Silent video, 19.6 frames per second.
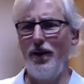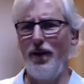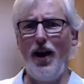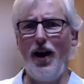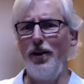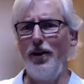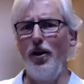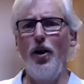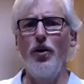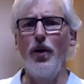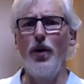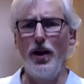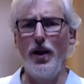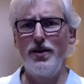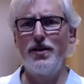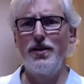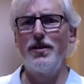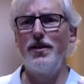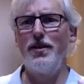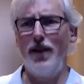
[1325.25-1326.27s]
I know
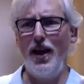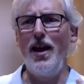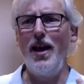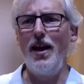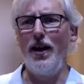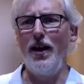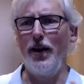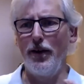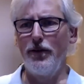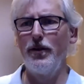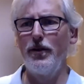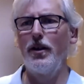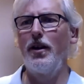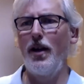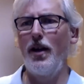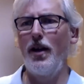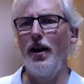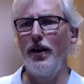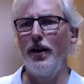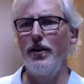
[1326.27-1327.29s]
it's here
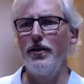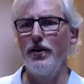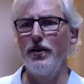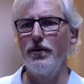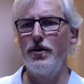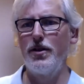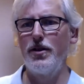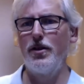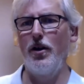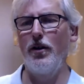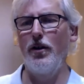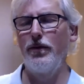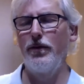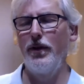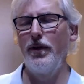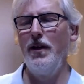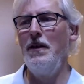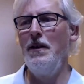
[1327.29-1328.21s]
kind of stuff